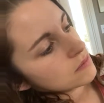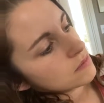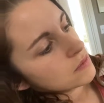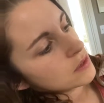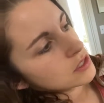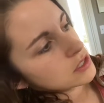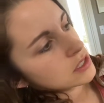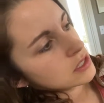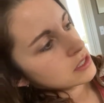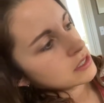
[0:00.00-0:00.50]

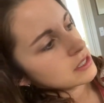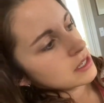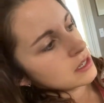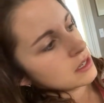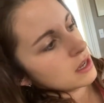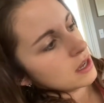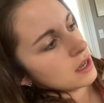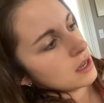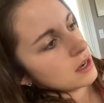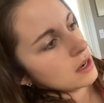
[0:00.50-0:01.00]
there's
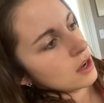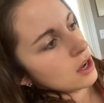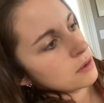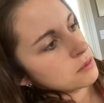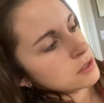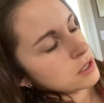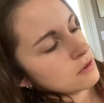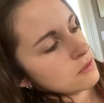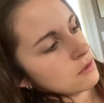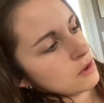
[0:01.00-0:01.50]
an
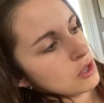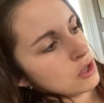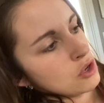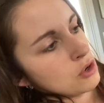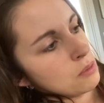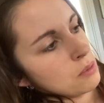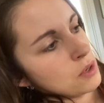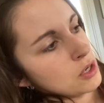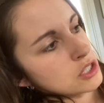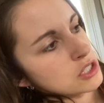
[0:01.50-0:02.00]
option for you to
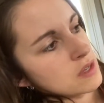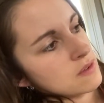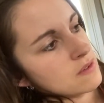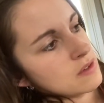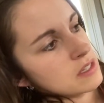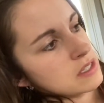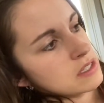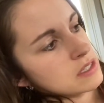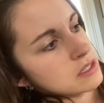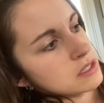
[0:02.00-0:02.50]
push if
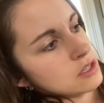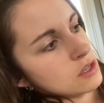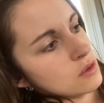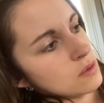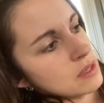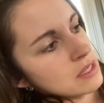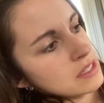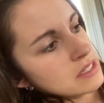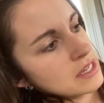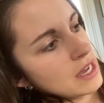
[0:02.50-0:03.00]
it's new
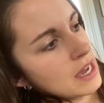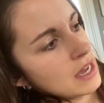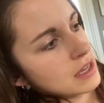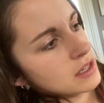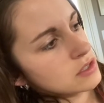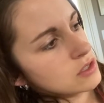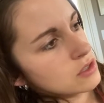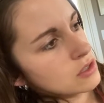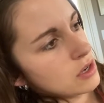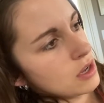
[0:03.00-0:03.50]
with
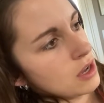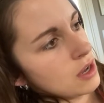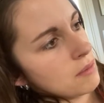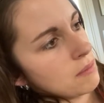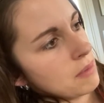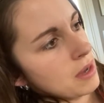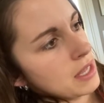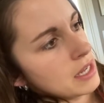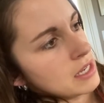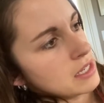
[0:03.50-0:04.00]
tags or not.
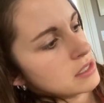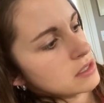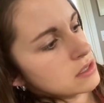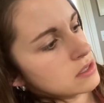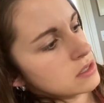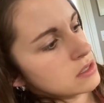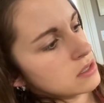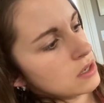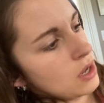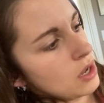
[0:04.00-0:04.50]
Mine is
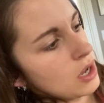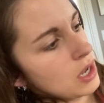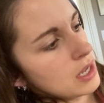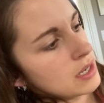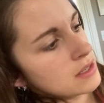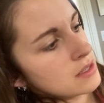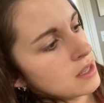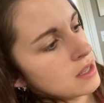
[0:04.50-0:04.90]
not.